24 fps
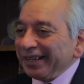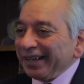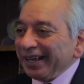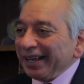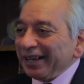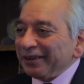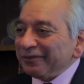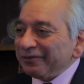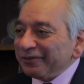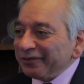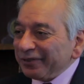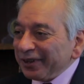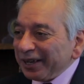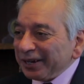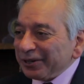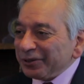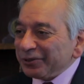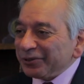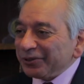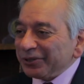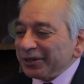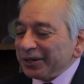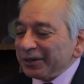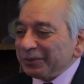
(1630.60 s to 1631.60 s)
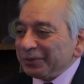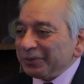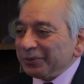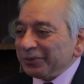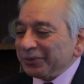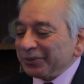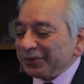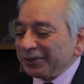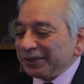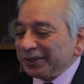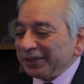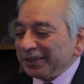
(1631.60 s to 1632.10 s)
and
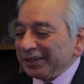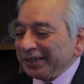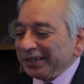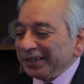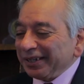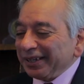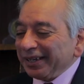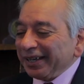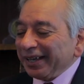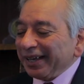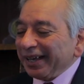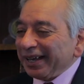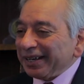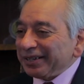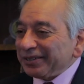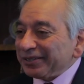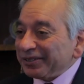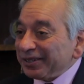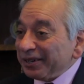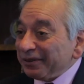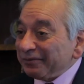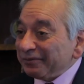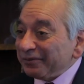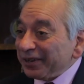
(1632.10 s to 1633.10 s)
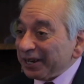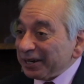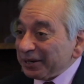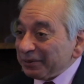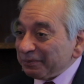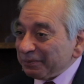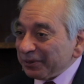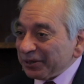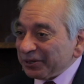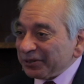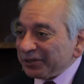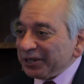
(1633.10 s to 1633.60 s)
fellowships and some very
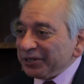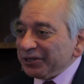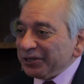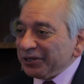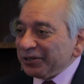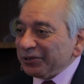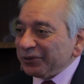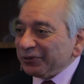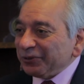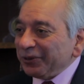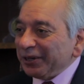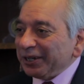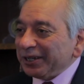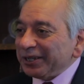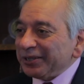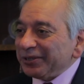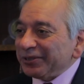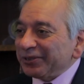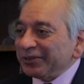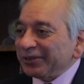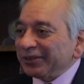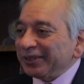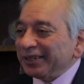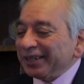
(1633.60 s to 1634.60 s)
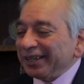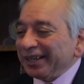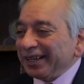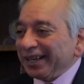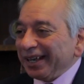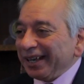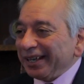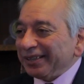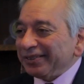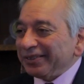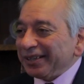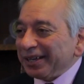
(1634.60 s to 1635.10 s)
prestigious funds,
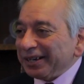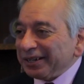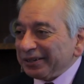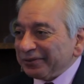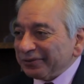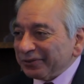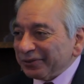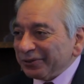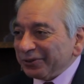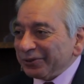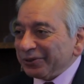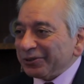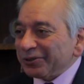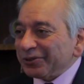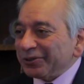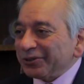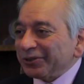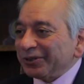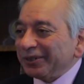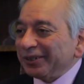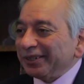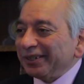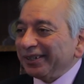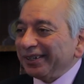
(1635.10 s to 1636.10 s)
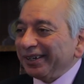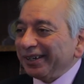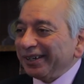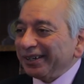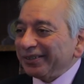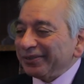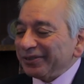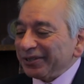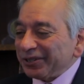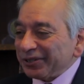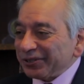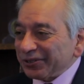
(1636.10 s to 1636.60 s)
and then of course
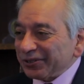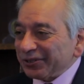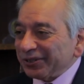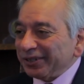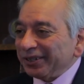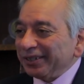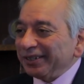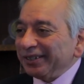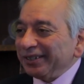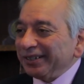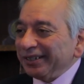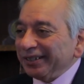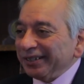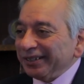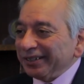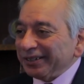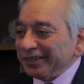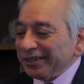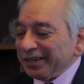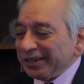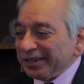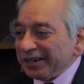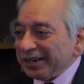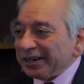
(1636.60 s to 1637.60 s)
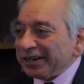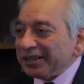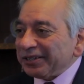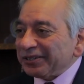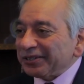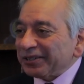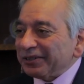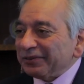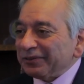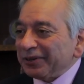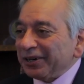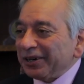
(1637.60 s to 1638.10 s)
this
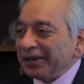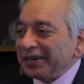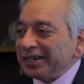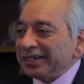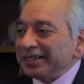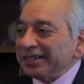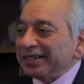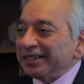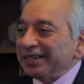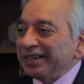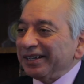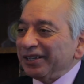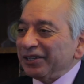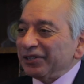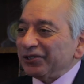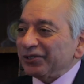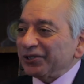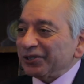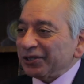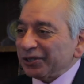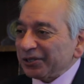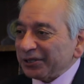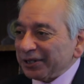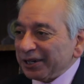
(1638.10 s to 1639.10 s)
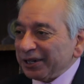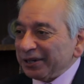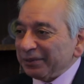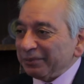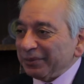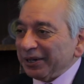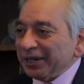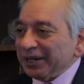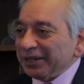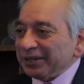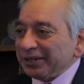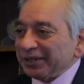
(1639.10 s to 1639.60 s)
Gunnerus Award in
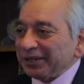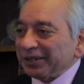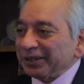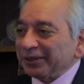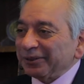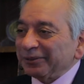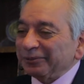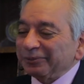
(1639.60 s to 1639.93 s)
sustainability.